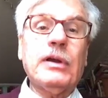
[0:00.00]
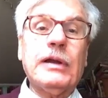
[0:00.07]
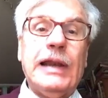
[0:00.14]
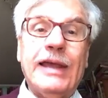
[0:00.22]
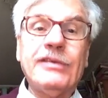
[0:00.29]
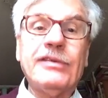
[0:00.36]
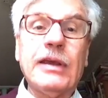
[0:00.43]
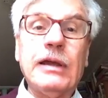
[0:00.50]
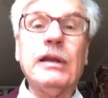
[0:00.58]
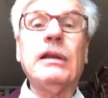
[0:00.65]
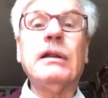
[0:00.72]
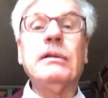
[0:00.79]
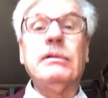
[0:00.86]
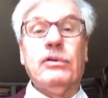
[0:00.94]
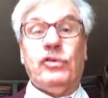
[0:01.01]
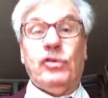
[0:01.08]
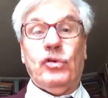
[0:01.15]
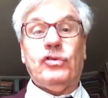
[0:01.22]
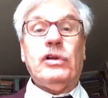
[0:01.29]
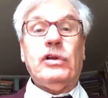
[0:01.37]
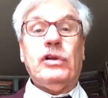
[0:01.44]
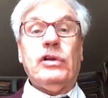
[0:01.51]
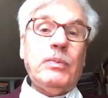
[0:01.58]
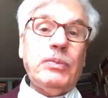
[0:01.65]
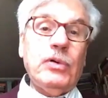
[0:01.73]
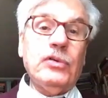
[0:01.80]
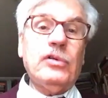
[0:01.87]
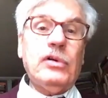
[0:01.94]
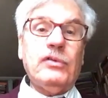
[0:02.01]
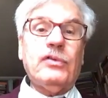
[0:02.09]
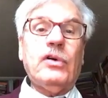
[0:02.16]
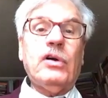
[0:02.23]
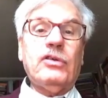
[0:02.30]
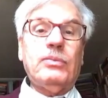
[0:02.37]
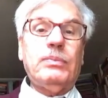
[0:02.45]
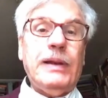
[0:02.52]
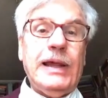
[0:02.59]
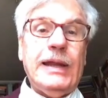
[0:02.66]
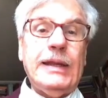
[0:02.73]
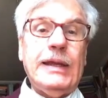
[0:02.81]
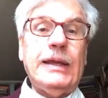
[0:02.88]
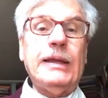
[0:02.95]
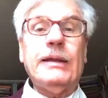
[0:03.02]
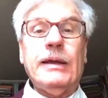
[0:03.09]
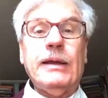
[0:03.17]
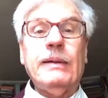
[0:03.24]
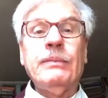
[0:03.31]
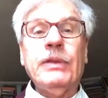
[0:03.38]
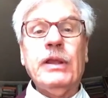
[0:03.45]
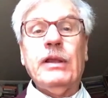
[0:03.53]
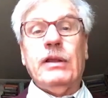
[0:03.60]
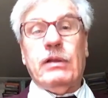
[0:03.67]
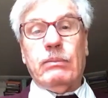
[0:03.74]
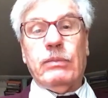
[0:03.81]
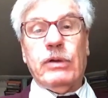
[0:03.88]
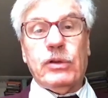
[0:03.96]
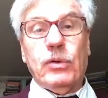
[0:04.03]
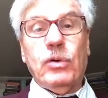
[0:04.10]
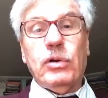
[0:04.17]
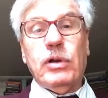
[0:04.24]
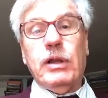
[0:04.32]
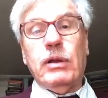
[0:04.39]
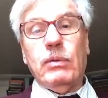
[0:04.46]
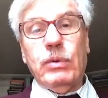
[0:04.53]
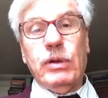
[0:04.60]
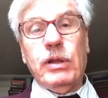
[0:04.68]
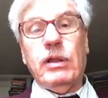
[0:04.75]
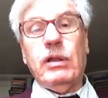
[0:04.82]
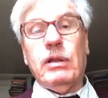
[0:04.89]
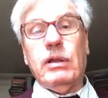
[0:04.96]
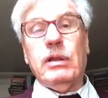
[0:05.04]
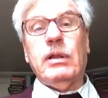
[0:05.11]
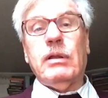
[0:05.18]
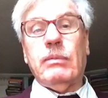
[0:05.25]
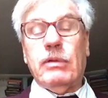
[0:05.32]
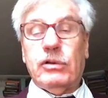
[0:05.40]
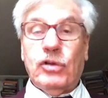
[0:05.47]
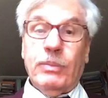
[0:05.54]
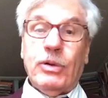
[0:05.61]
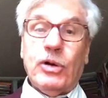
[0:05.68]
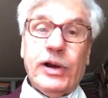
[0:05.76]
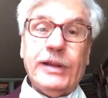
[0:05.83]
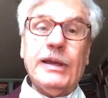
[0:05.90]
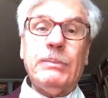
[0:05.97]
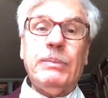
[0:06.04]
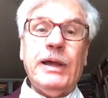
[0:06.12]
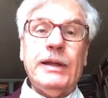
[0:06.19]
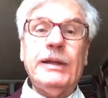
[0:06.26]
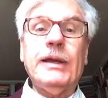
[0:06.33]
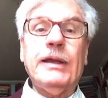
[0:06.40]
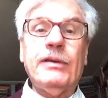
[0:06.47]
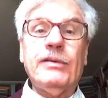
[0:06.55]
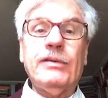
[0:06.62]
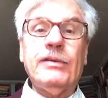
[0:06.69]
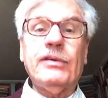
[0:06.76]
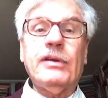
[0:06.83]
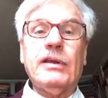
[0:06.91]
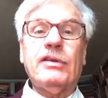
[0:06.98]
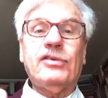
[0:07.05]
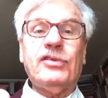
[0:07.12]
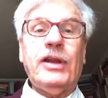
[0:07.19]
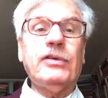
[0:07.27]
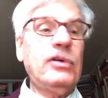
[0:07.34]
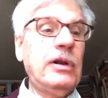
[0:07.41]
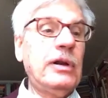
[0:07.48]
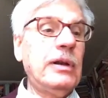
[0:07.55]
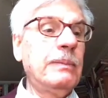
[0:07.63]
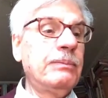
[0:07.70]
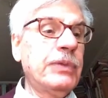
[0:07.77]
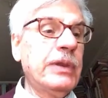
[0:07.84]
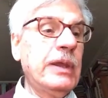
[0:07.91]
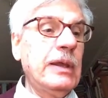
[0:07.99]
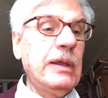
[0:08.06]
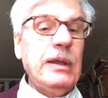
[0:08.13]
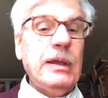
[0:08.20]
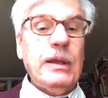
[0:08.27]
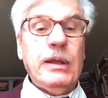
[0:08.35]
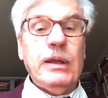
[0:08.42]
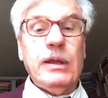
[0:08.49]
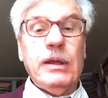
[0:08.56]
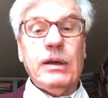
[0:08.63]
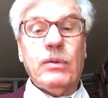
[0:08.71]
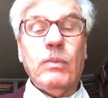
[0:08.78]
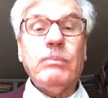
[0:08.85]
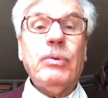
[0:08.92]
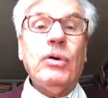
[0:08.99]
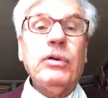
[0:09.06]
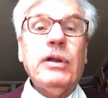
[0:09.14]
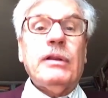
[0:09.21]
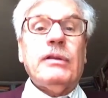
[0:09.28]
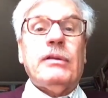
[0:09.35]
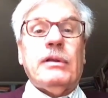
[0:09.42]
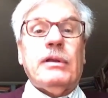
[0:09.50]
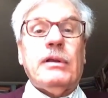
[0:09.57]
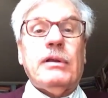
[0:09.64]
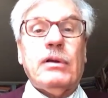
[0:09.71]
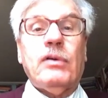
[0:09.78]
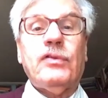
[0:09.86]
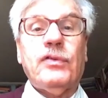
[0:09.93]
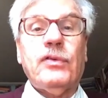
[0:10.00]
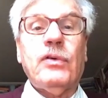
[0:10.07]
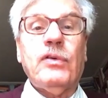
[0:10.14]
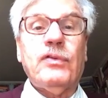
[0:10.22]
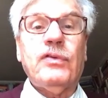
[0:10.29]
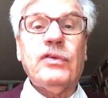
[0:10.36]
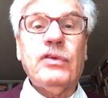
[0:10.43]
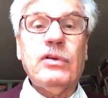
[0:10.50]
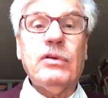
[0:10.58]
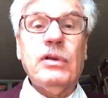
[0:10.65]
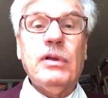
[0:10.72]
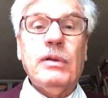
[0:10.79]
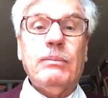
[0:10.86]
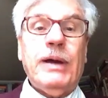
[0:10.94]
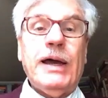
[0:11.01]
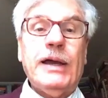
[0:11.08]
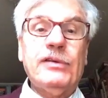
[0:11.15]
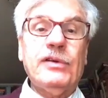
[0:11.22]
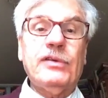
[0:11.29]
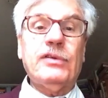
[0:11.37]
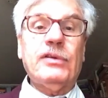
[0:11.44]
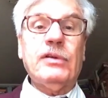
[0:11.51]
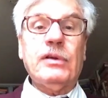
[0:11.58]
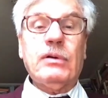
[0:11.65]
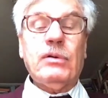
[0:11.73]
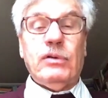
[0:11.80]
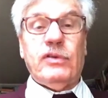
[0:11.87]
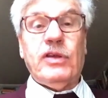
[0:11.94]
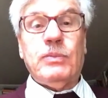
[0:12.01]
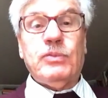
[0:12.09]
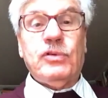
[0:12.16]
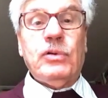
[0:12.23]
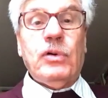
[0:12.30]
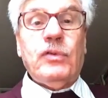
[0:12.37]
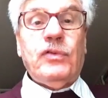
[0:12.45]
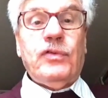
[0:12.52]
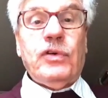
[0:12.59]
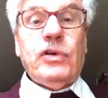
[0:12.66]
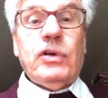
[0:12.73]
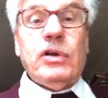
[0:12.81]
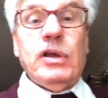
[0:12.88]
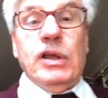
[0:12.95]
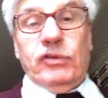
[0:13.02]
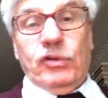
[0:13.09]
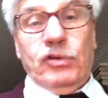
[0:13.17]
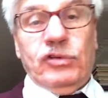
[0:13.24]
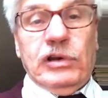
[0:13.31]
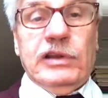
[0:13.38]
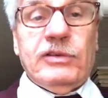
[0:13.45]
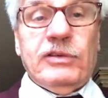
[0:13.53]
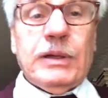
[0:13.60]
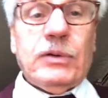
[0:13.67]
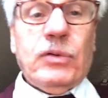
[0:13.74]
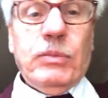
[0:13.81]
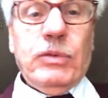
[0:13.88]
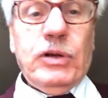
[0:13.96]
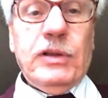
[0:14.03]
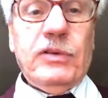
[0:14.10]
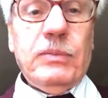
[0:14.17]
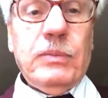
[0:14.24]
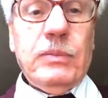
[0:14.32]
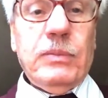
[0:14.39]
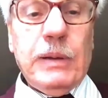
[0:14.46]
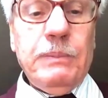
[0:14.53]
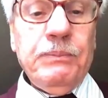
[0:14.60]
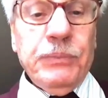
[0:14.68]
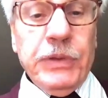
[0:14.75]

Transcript: a classical socialist proposal, of course, planning, yeah? But only we, democratic planning is a central component of the Marxist conception of socialism and communism. Yeah?